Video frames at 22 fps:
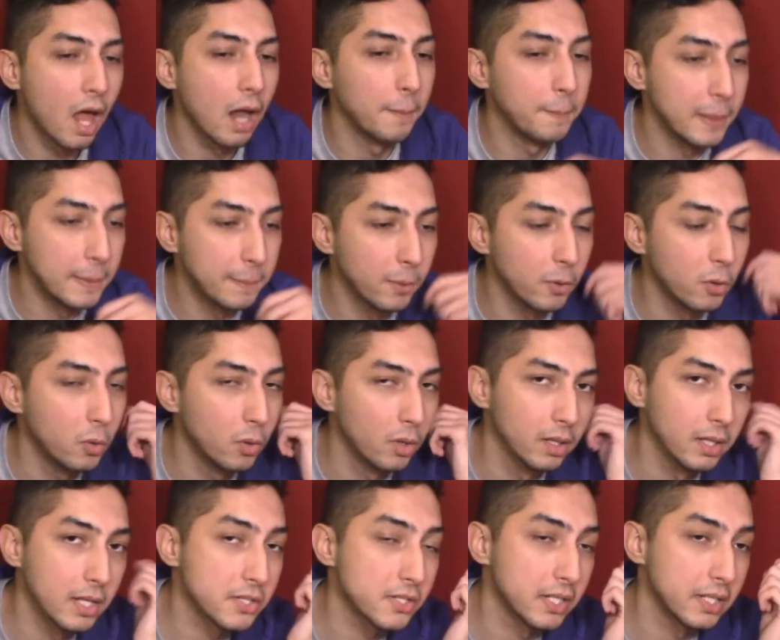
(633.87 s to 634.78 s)
of people who are
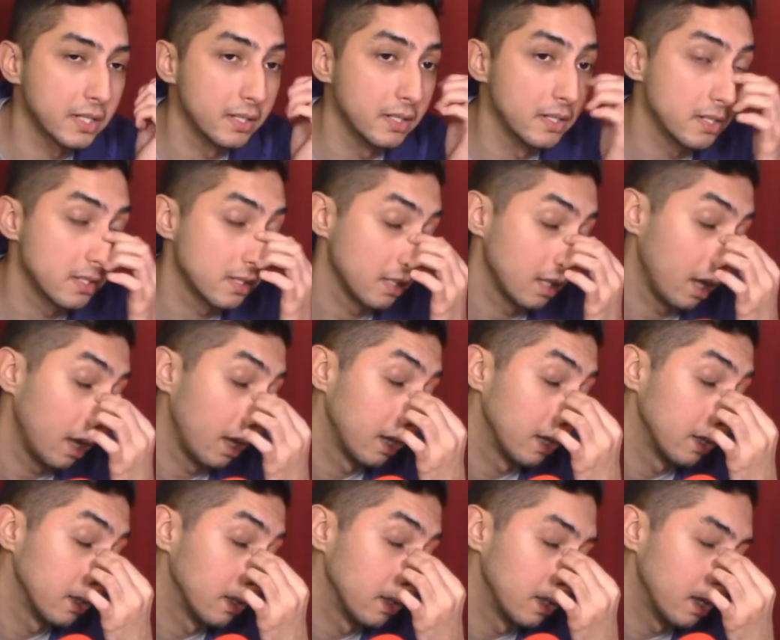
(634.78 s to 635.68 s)
listening to this,
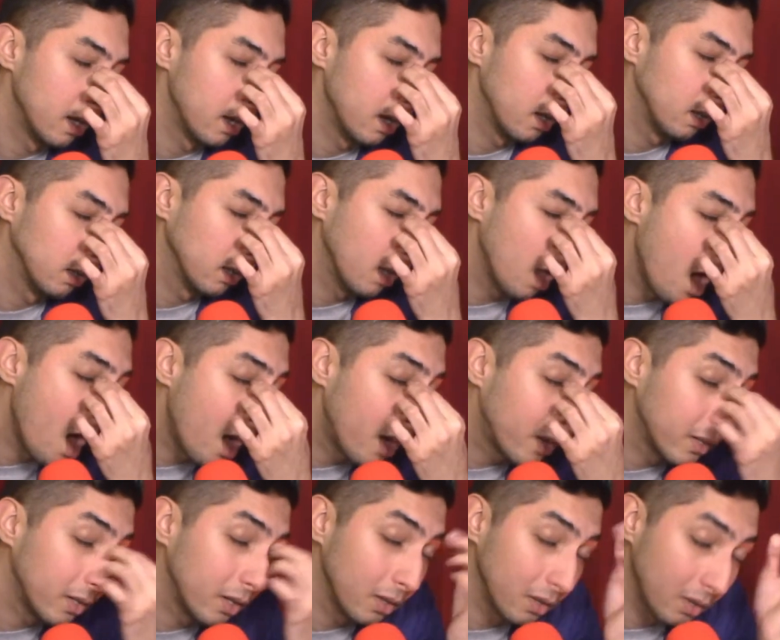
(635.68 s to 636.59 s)
and a
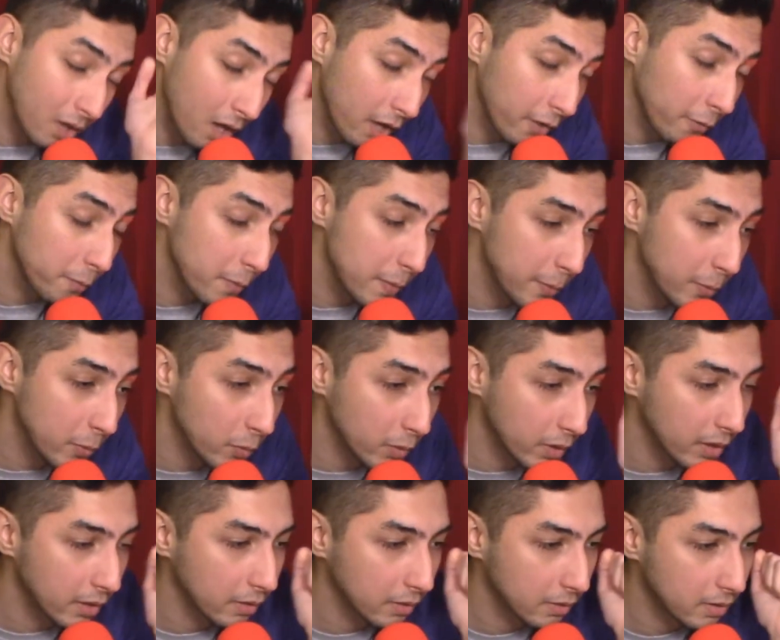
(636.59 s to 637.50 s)
lot of people who are
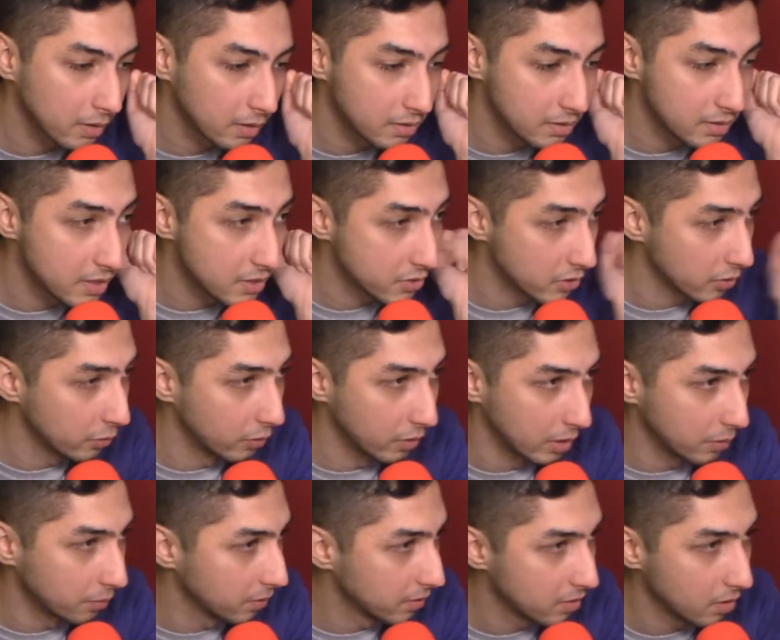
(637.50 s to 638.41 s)
gonna
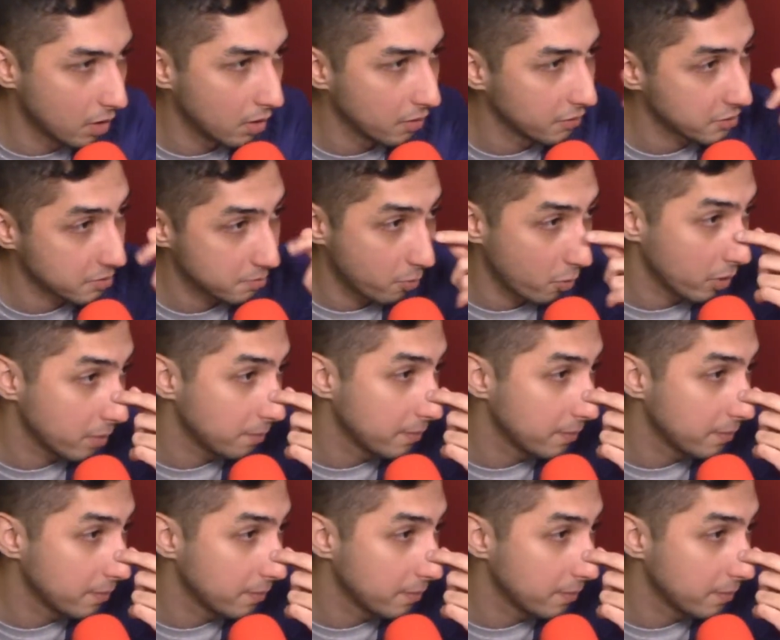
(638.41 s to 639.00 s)
disagree with all this point